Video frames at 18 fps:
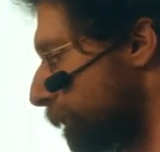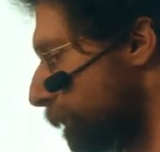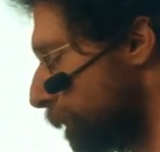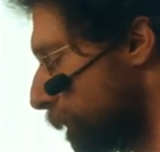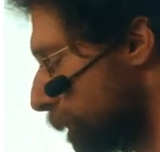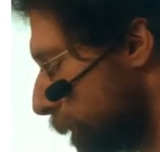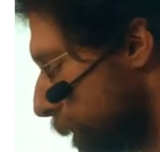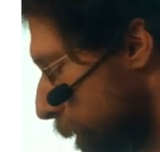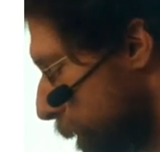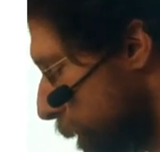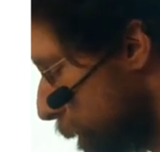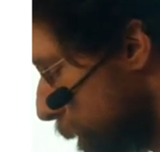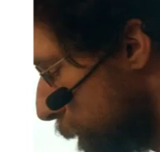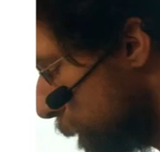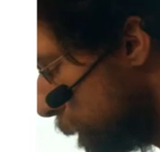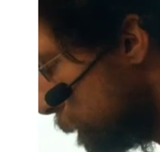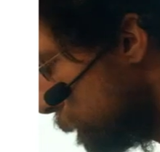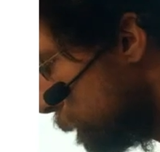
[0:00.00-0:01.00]

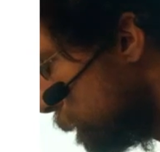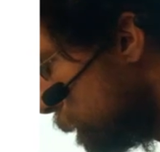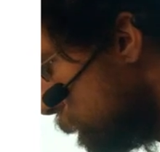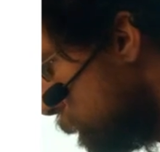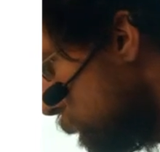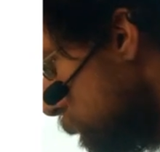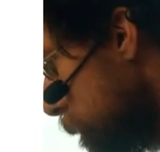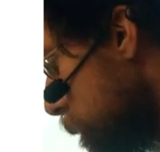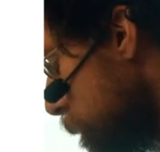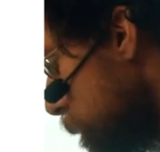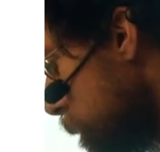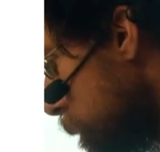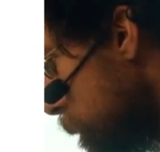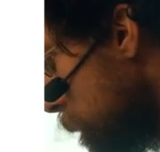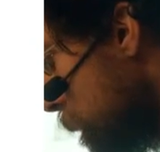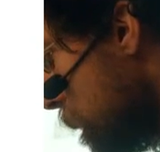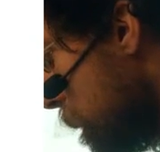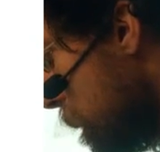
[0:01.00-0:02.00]

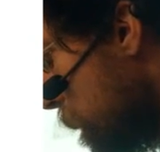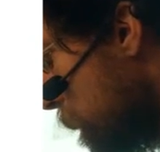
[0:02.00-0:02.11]
No one is speaking in this clip.